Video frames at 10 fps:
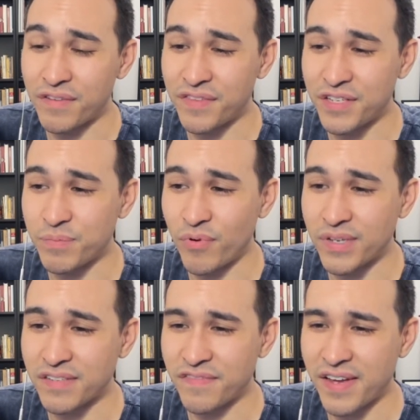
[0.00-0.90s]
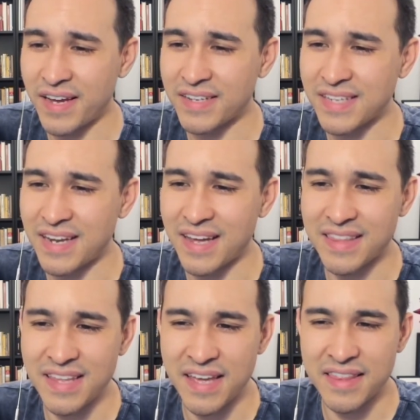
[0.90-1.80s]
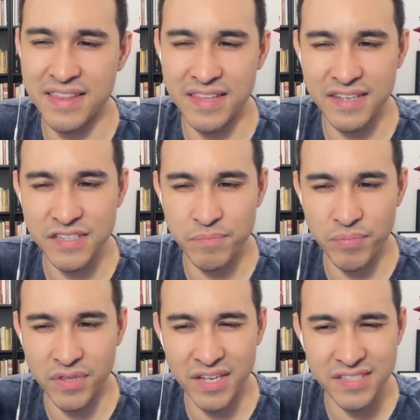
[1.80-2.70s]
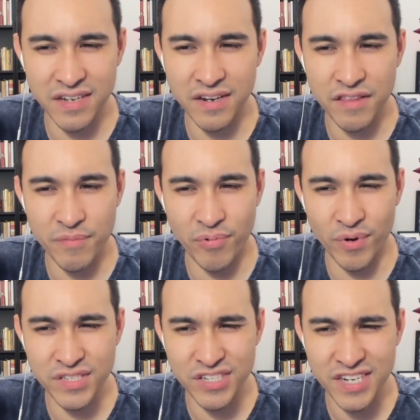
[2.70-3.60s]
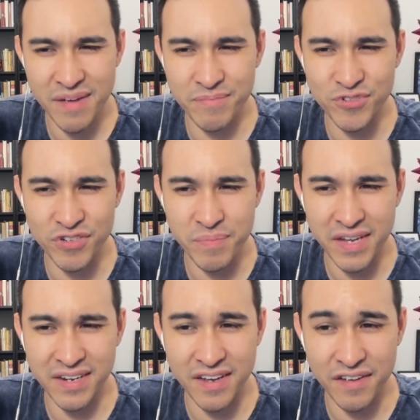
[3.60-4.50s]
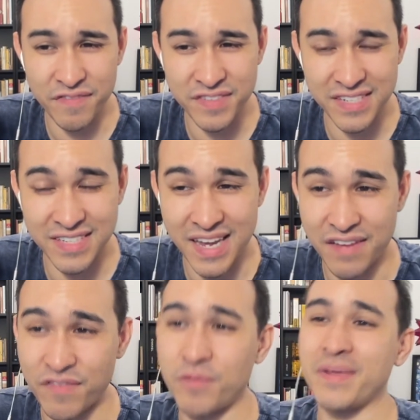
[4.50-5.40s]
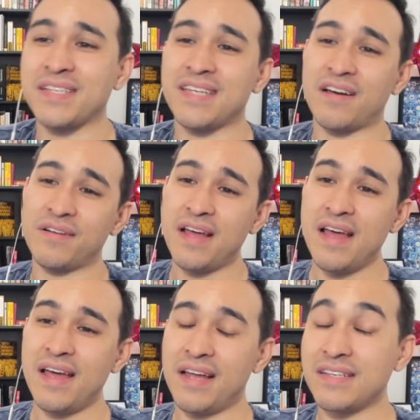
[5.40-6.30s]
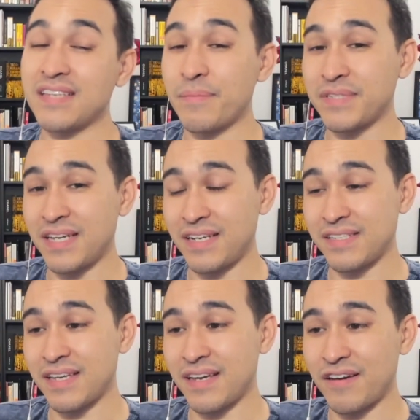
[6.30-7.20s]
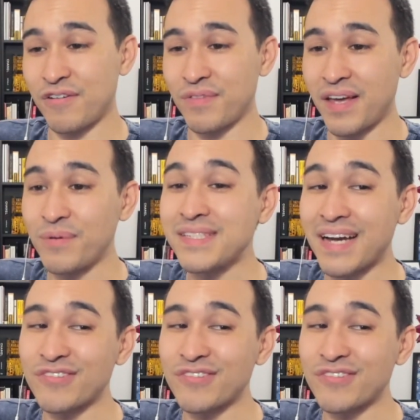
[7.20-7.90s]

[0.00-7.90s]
of these Poison Fangs, and I think this plus another Poison Jab should be enough to take Vulpix down in a simultaneous KO. That was